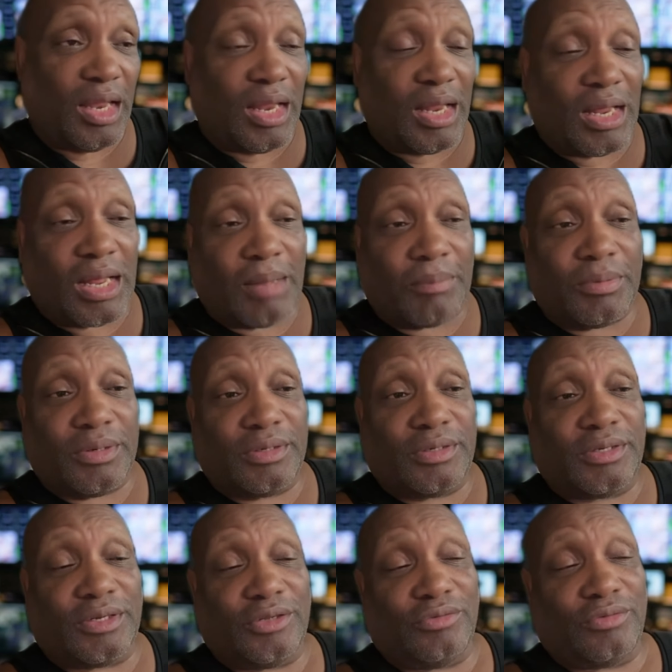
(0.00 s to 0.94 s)
I'm going
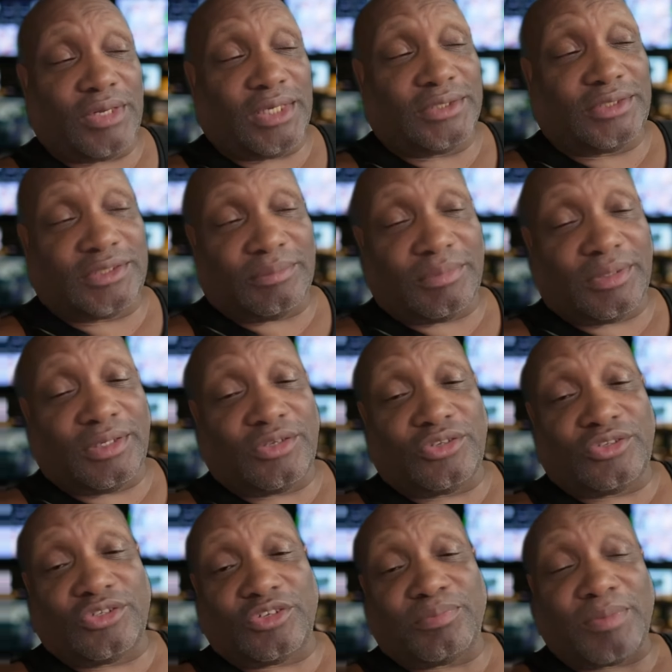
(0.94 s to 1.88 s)
to tell you guys something.
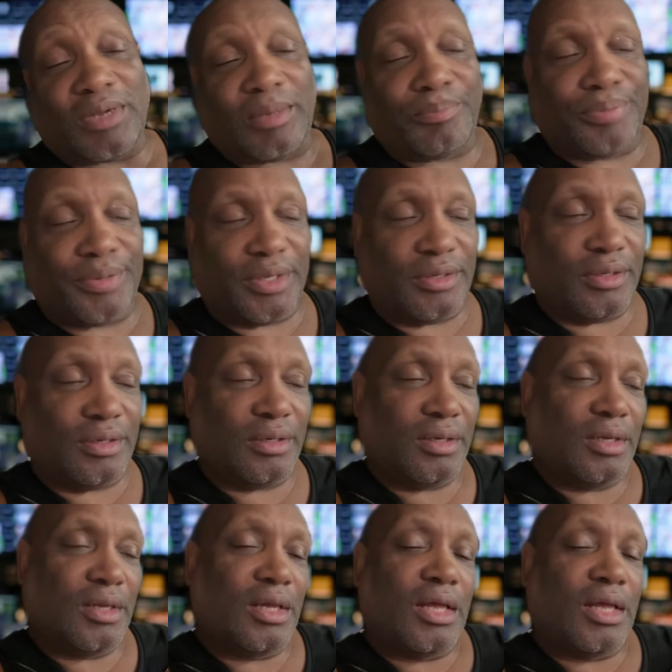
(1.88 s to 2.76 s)
This is just my opinion.